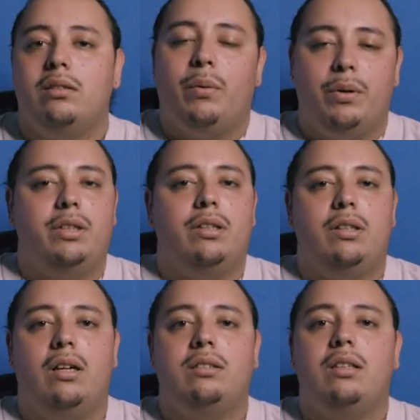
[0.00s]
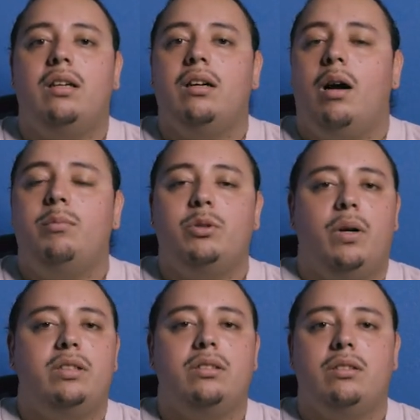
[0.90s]
But I want to hear your thoughts, comments,
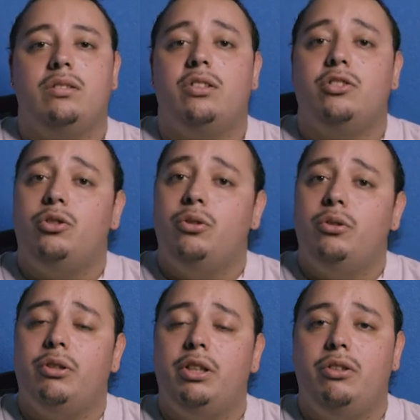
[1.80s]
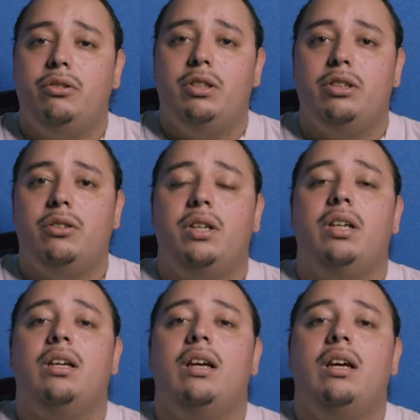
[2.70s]
questions, concerns. Do you agree? Do you
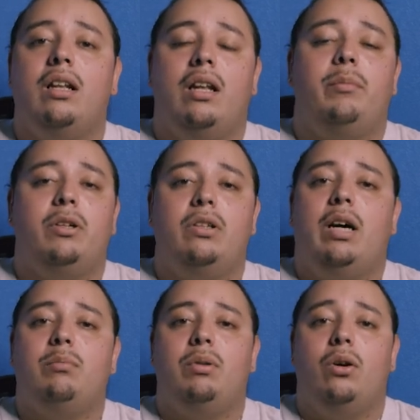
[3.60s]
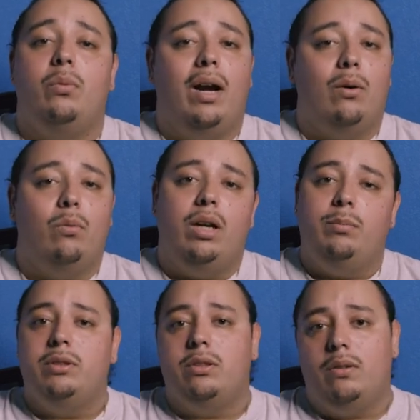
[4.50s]
disagree? Let me know down below. We got one
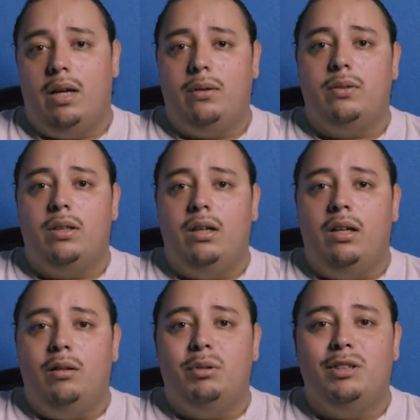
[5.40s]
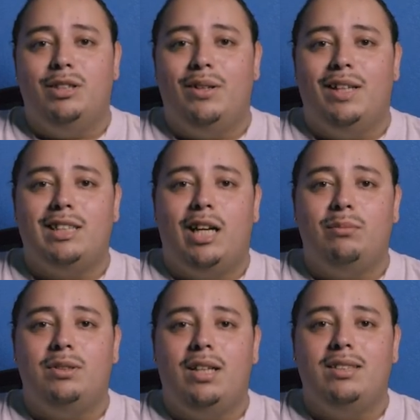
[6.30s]
episode left. But until next time,
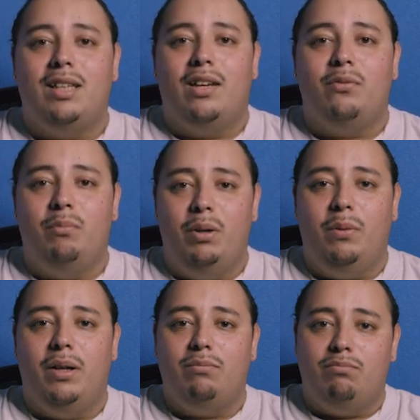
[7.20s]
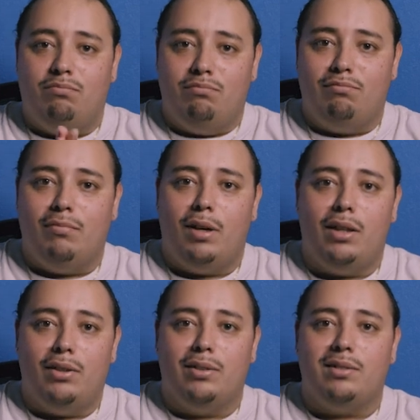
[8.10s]
stay safe. Be well.
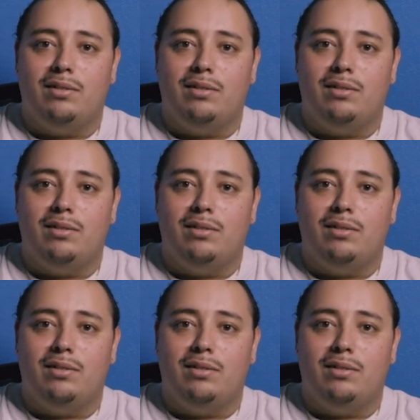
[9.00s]
Adios.